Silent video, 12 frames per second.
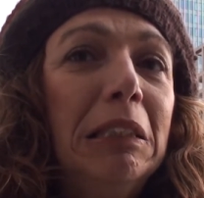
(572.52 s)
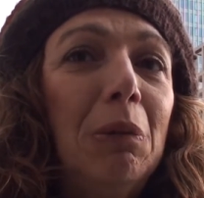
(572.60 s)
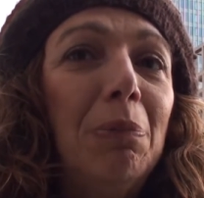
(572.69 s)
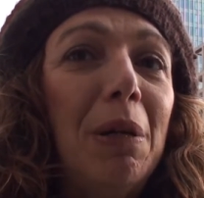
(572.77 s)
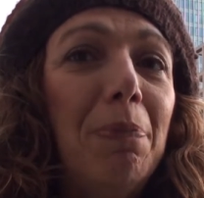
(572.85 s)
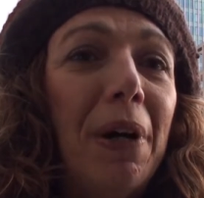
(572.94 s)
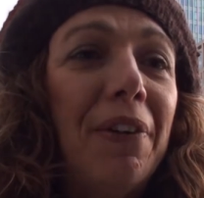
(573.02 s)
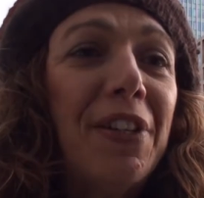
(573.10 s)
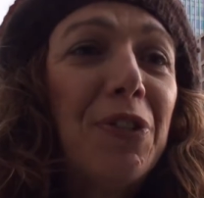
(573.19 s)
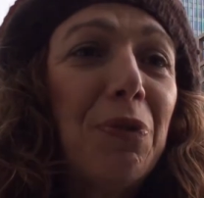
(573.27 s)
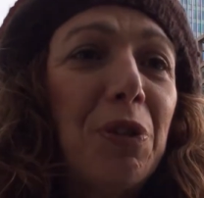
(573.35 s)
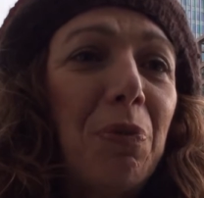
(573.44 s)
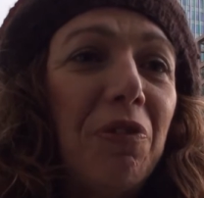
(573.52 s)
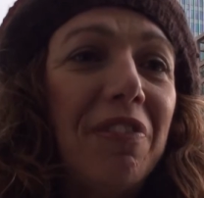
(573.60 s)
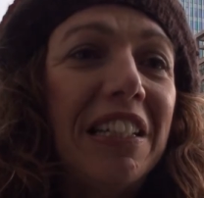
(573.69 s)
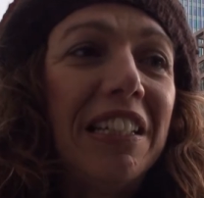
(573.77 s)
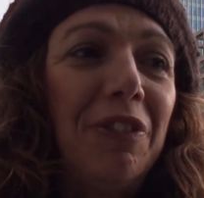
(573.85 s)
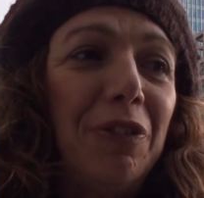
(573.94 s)
My parents always
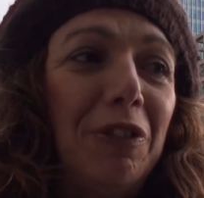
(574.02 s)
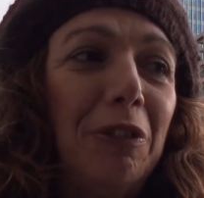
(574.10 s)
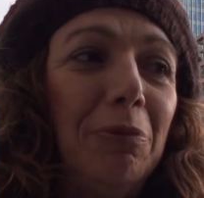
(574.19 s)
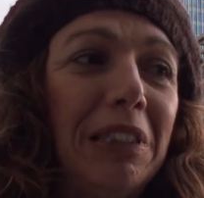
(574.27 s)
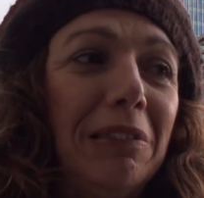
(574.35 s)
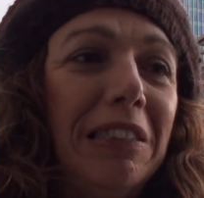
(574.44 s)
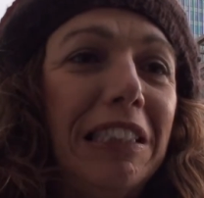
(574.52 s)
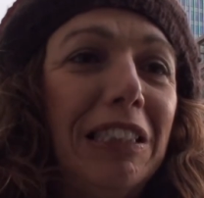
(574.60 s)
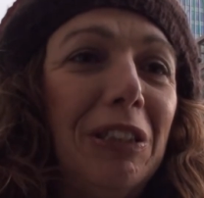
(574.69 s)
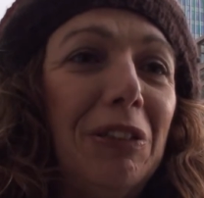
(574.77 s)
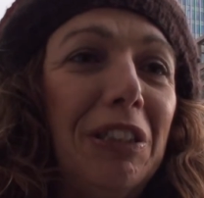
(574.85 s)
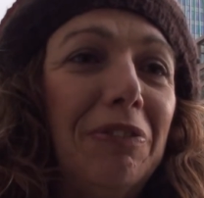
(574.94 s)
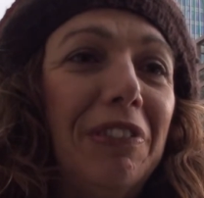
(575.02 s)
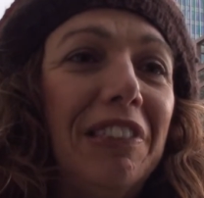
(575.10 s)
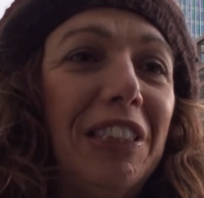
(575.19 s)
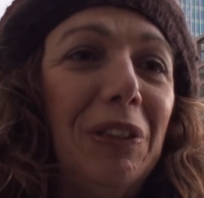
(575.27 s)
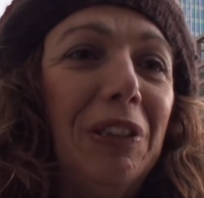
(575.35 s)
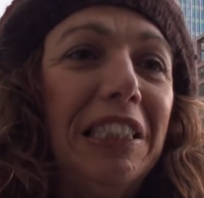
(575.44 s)
provided for me, which is not a
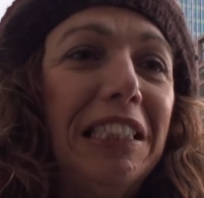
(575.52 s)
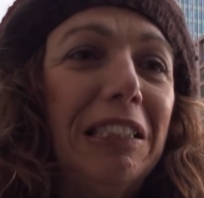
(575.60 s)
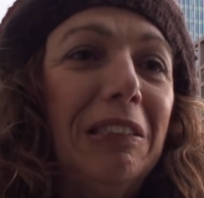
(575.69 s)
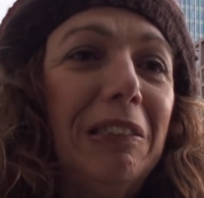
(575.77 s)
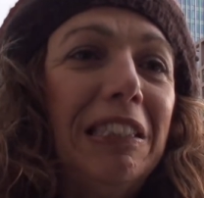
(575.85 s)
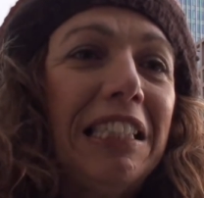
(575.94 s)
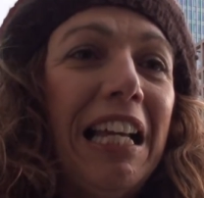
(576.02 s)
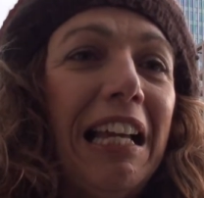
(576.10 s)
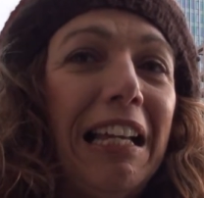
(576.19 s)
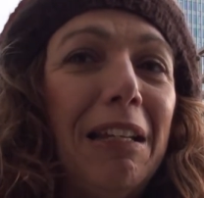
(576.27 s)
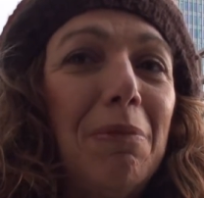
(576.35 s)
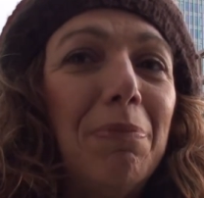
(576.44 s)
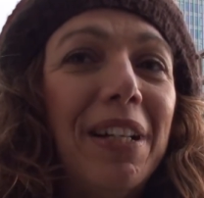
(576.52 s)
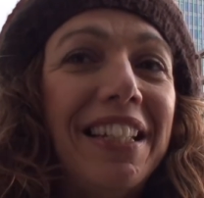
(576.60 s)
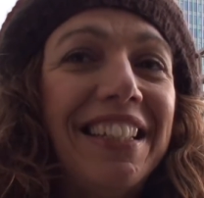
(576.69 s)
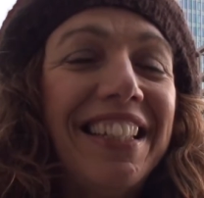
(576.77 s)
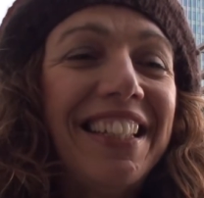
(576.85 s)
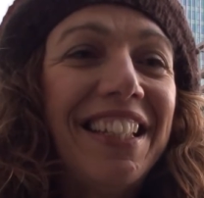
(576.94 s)
very good thing to say, but
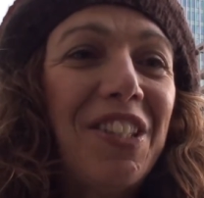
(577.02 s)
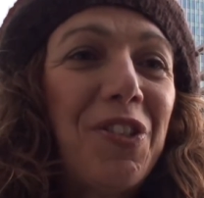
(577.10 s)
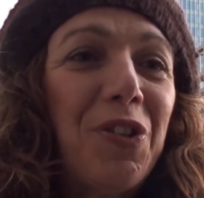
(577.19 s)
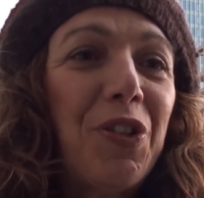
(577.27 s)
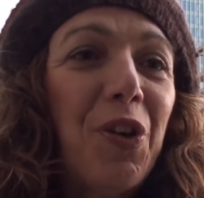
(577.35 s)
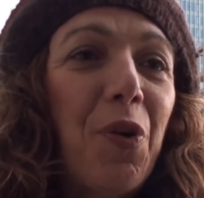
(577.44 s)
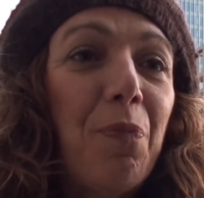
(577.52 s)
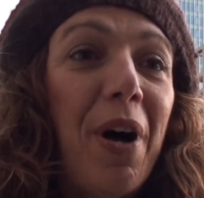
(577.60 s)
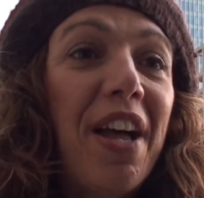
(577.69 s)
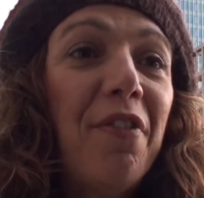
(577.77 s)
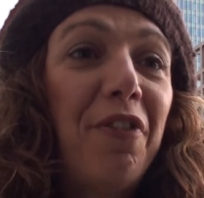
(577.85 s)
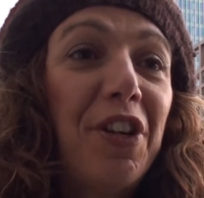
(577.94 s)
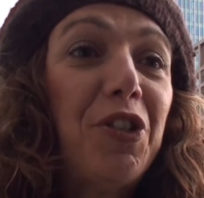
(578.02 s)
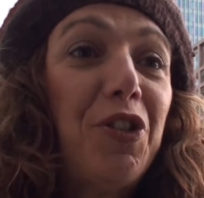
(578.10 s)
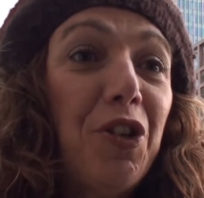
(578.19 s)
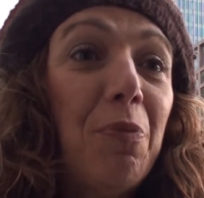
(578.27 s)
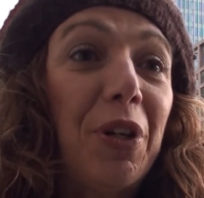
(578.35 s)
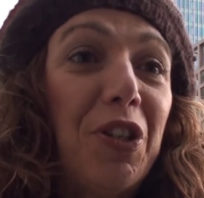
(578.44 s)
that's true. So my first
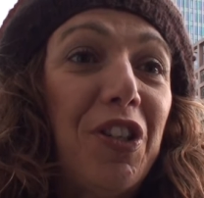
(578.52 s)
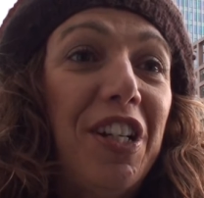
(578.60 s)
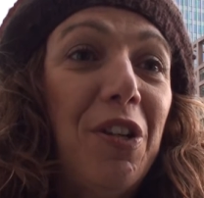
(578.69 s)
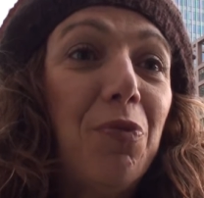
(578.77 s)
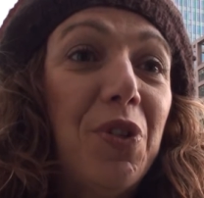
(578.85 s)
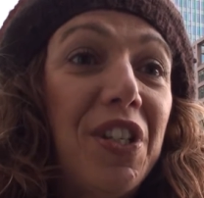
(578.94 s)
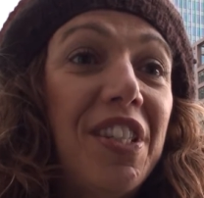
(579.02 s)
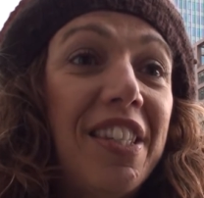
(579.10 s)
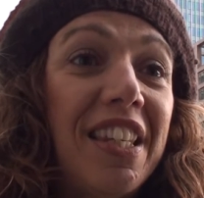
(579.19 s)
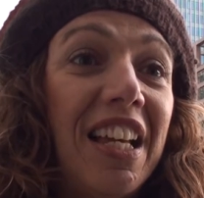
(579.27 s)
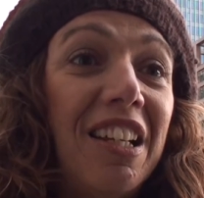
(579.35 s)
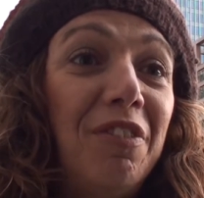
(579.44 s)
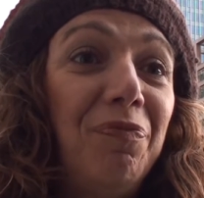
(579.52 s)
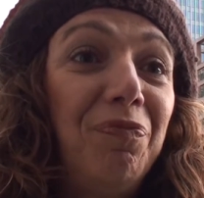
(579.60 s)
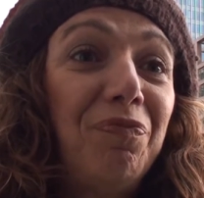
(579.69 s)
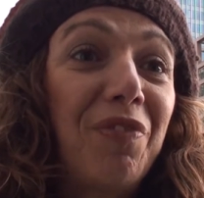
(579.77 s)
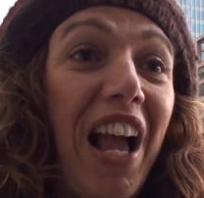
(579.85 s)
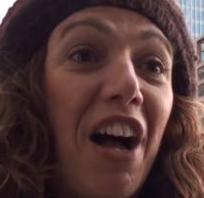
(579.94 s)
job actually was
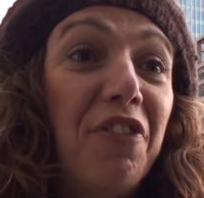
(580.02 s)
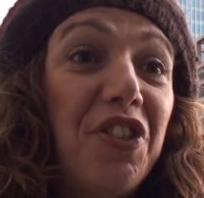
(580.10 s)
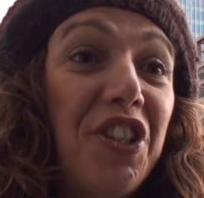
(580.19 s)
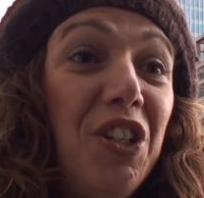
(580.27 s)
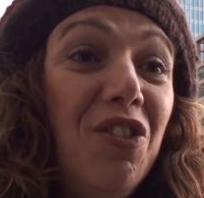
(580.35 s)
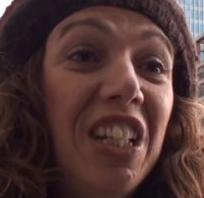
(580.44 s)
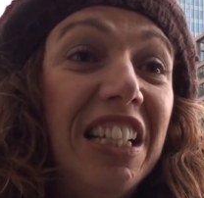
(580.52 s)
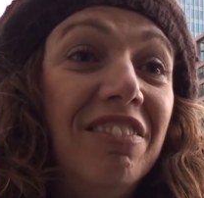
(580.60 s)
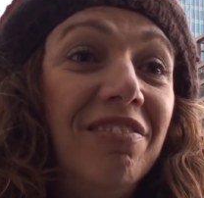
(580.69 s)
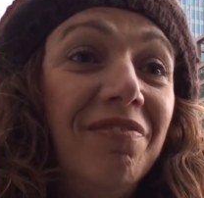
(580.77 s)
after uni.